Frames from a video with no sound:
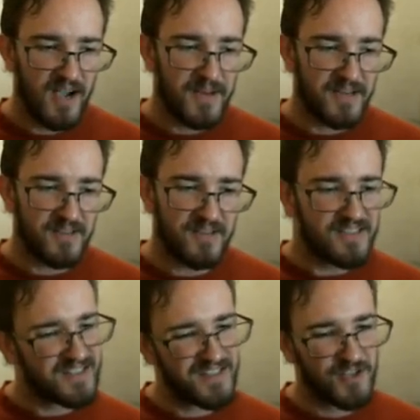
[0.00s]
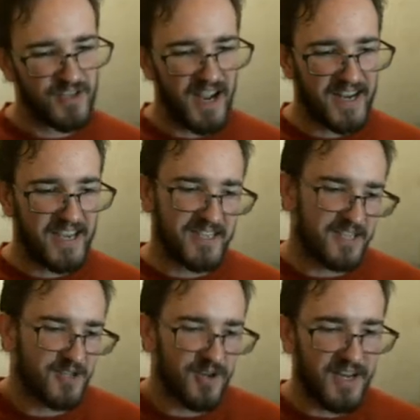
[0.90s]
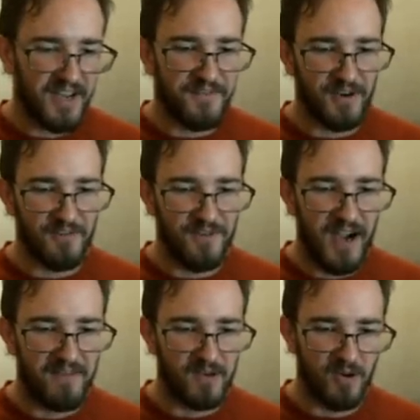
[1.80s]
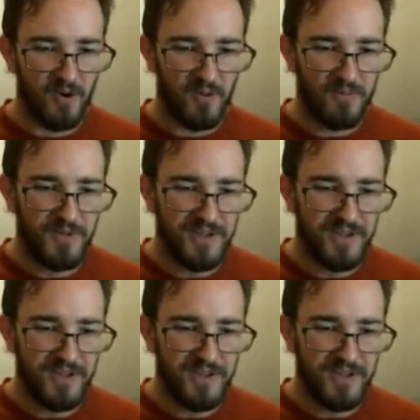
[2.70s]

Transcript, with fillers: I mean, I guess it's tricky if you're a five-year-old.